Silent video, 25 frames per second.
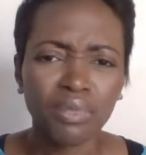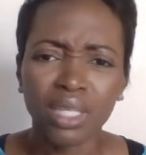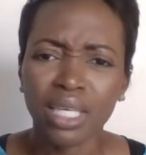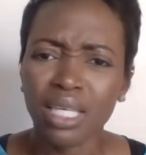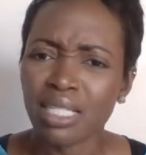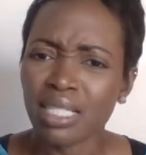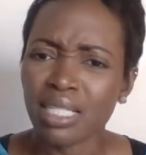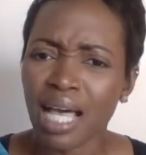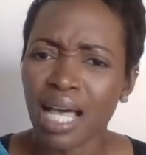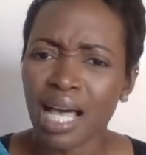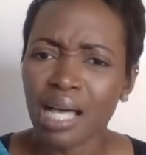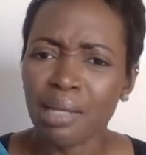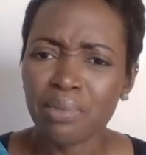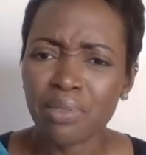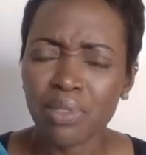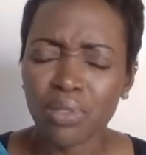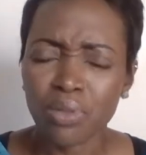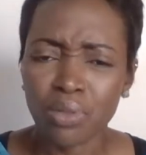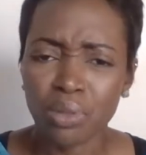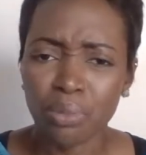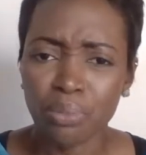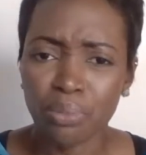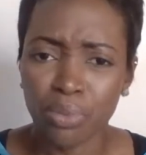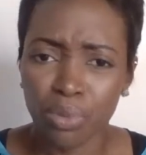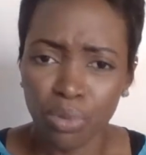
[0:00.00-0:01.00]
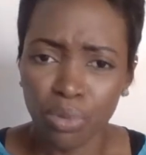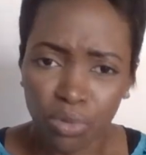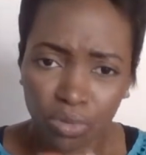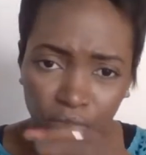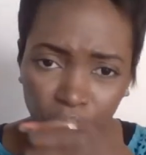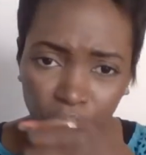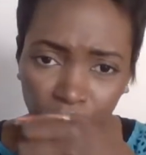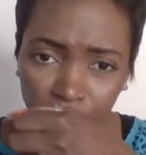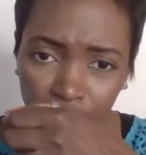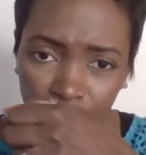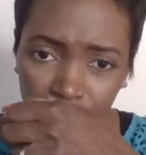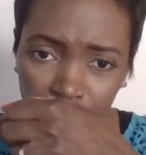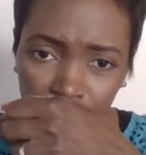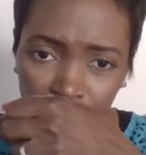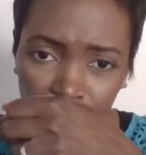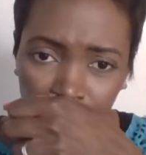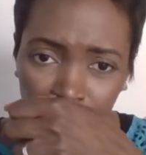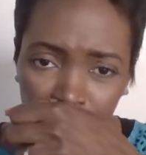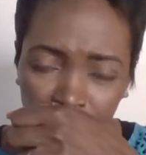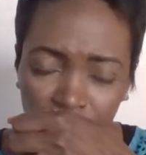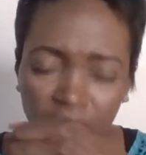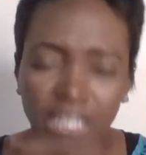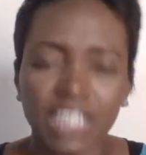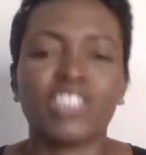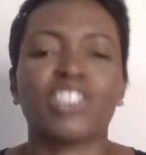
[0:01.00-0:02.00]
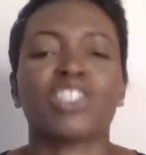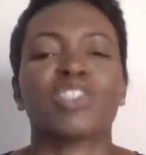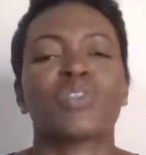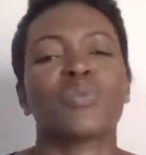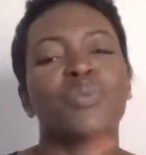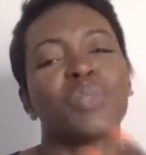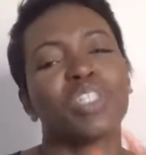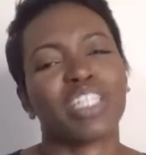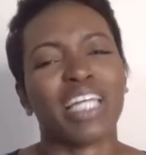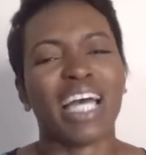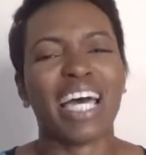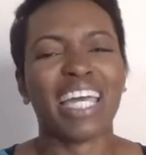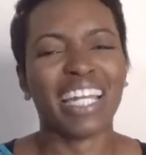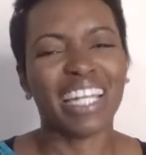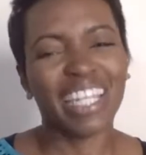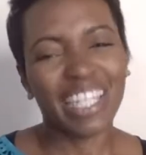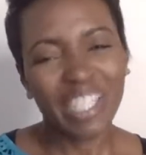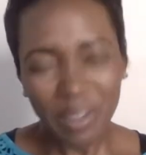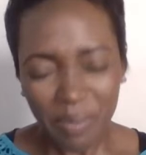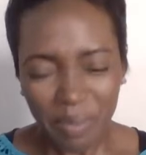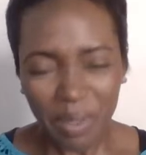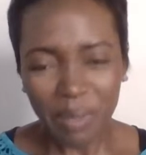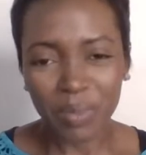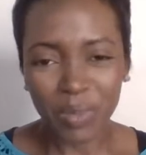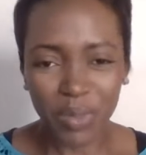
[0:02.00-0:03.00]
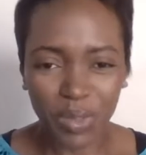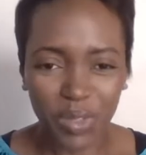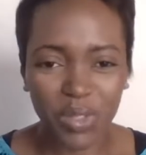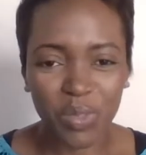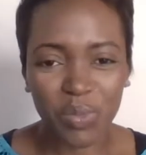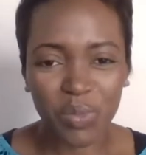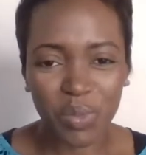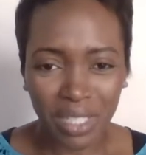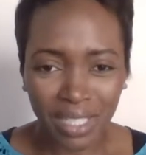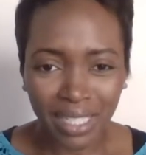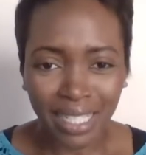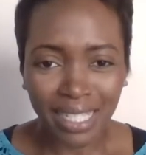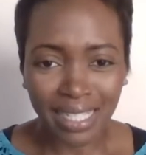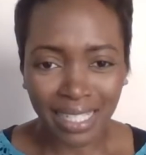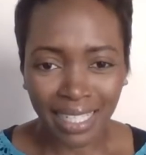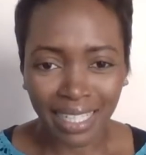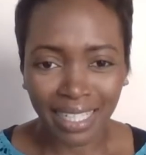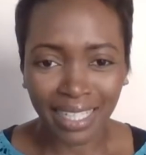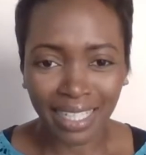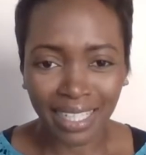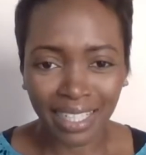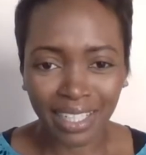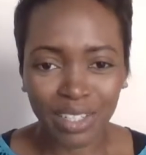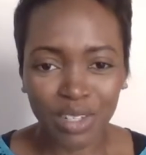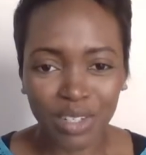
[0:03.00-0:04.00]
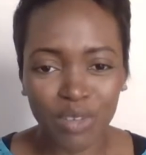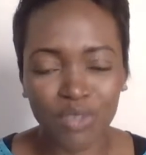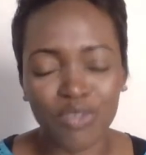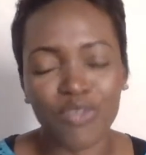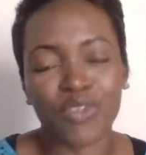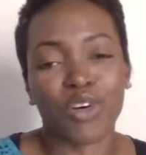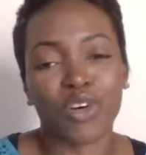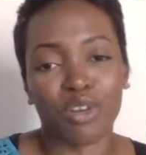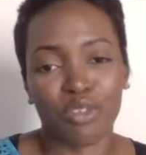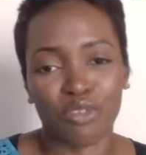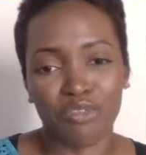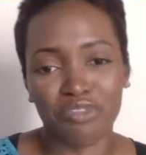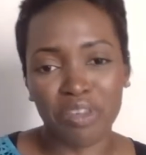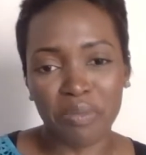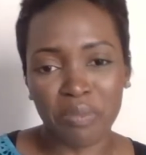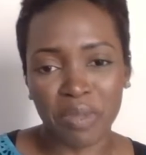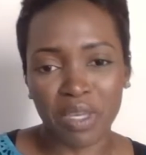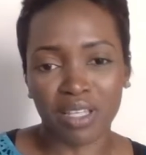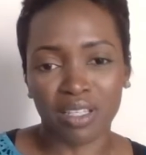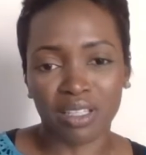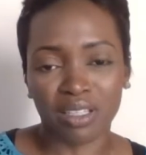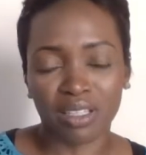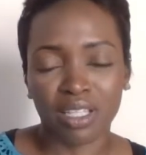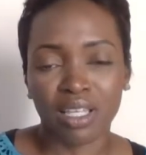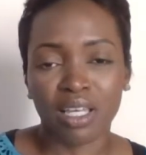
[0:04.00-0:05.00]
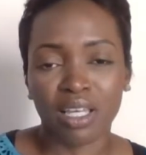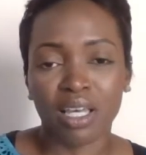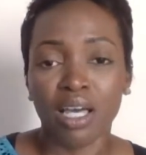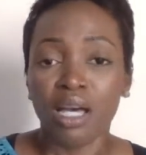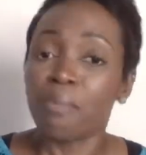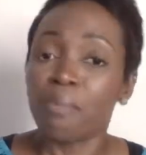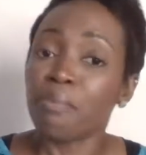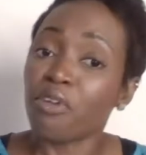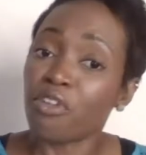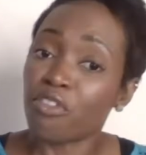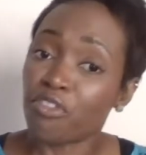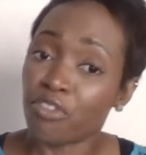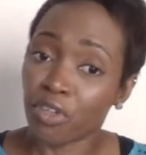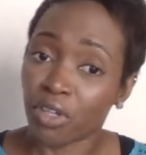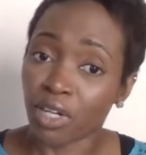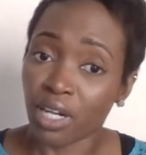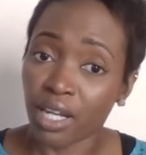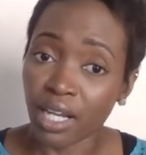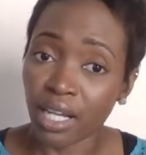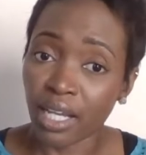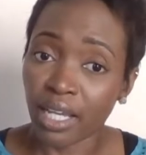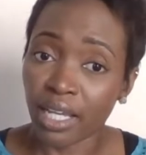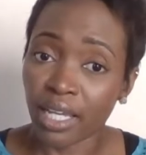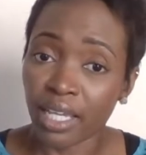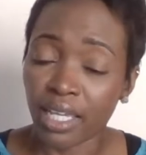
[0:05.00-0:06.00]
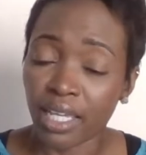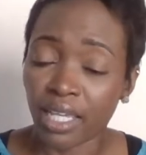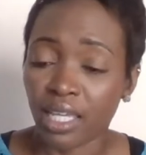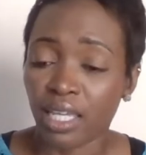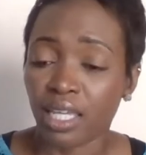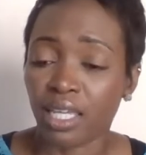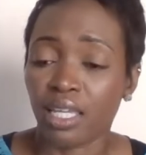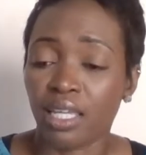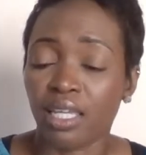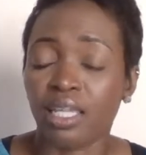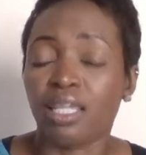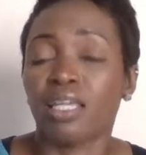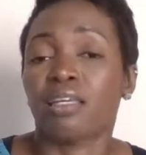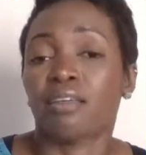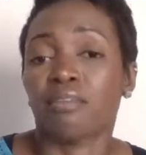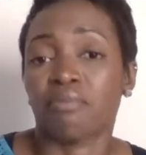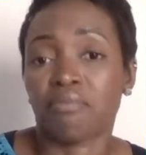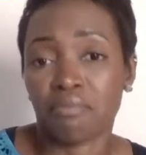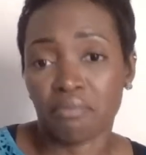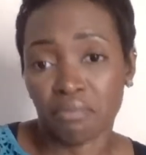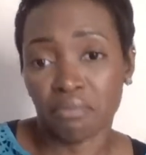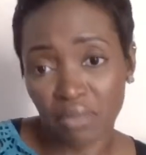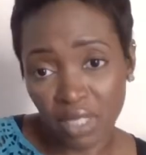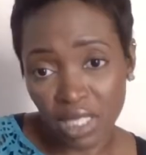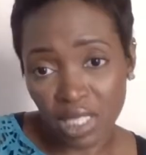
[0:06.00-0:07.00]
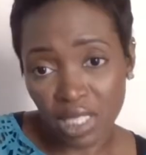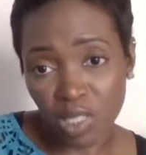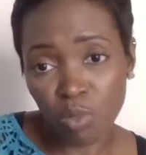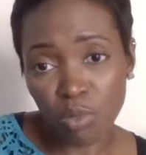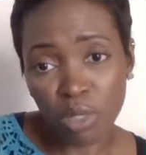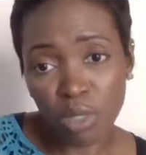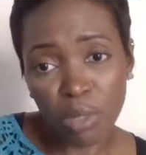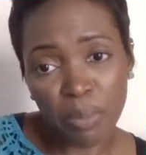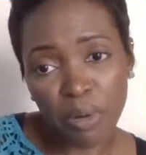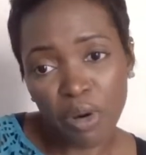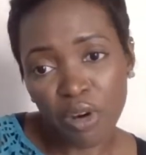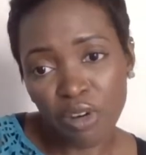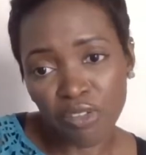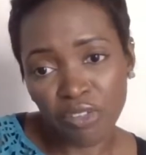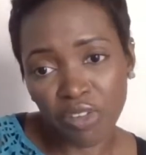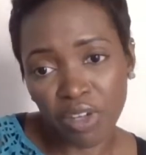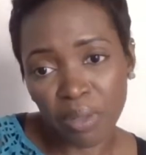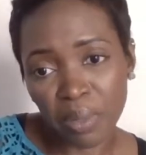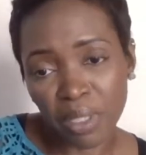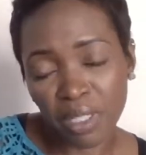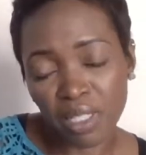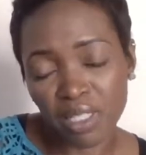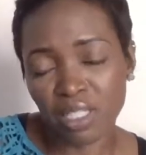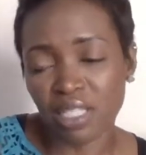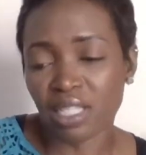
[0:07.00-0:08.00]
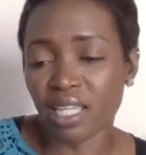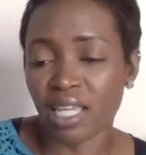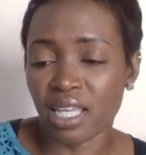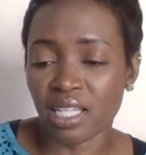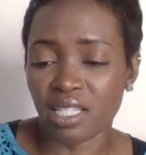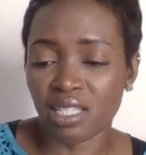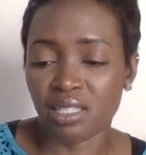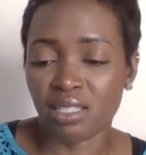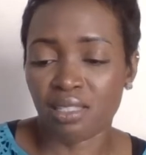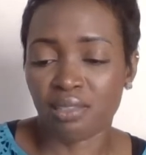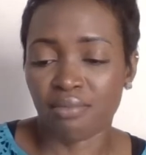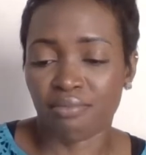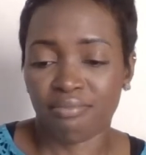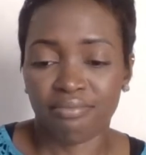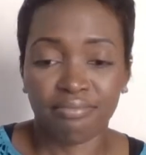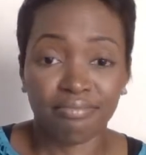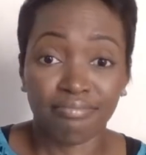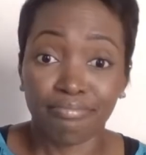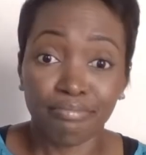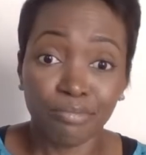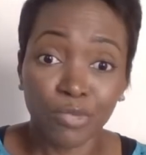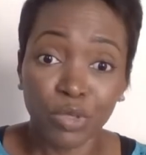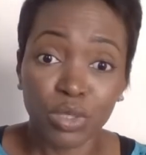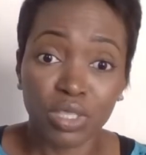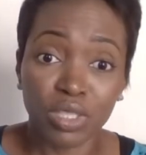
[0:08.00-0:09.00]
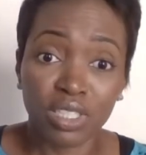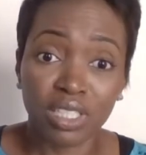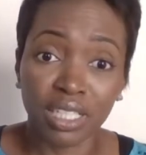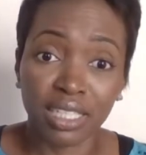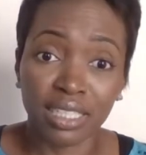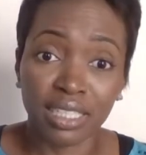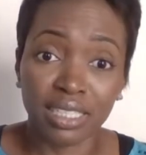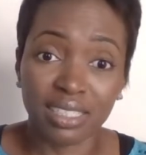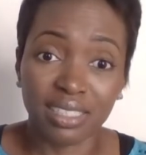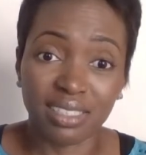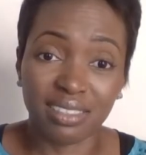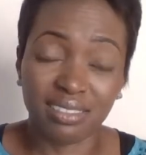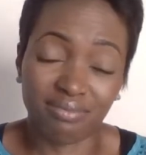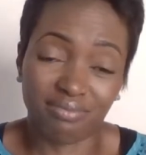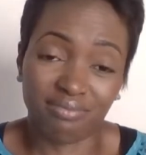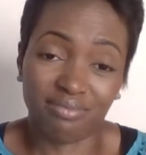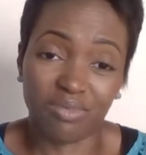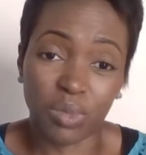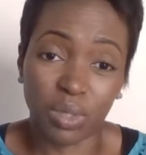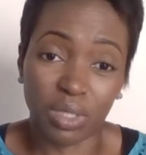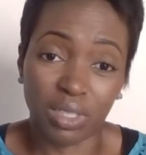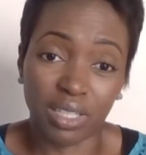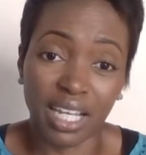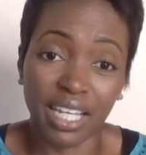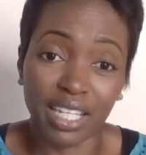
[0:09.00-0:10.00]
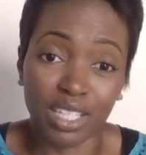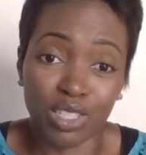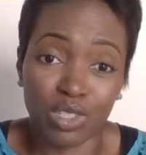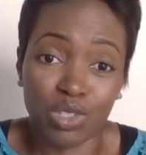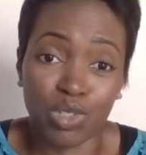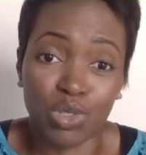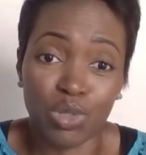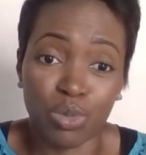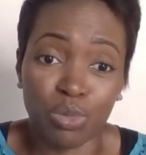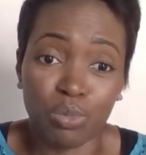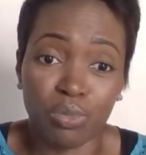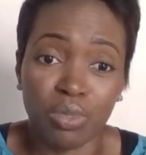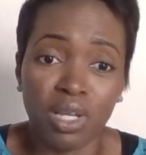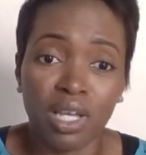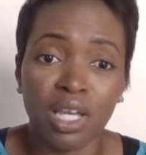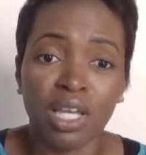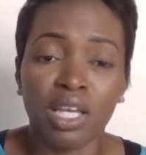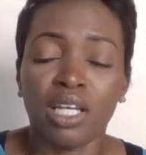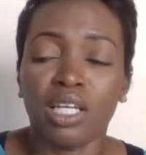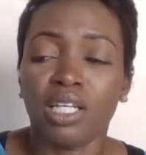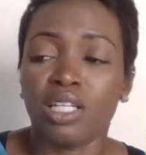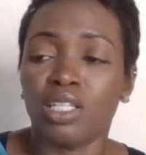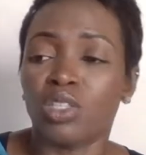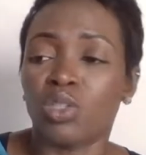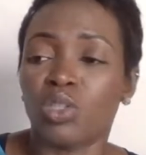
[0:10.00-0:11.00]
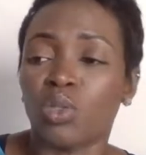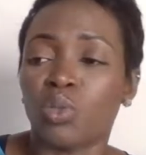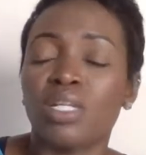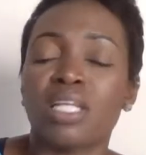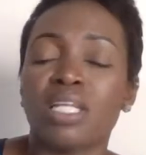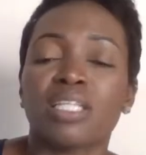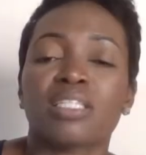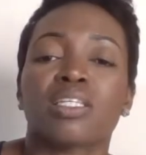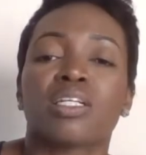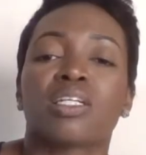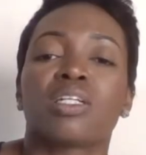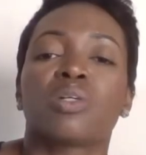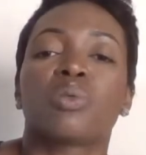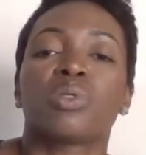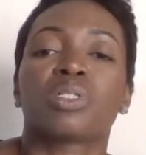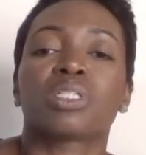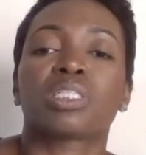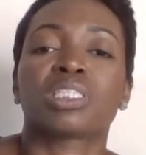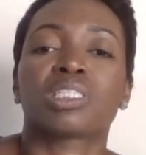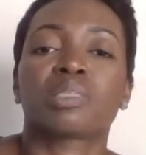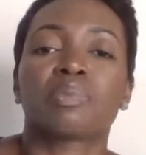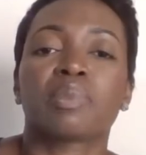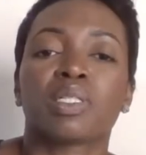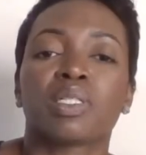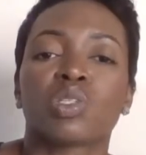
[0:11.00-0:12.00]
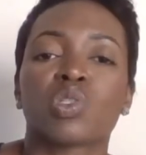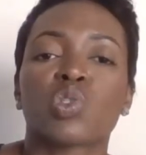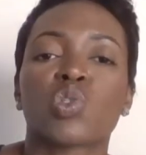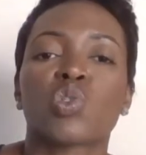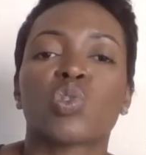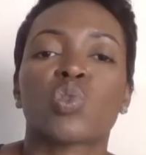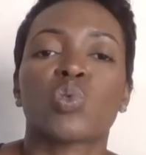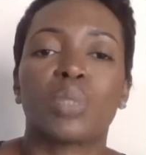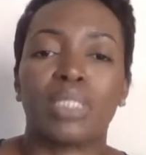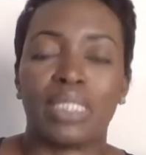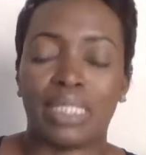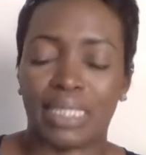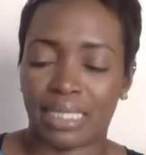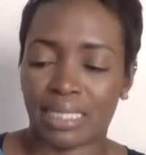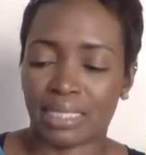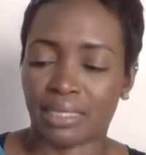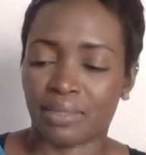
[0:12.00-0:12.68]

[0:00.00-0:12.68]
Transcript: is absolutely beautiful. I just wish it had a little bit more sweetness in it for a female. But for a guy, this would be perfect because I guess most guys, well, I assume, don't necessarily want to smell sweet.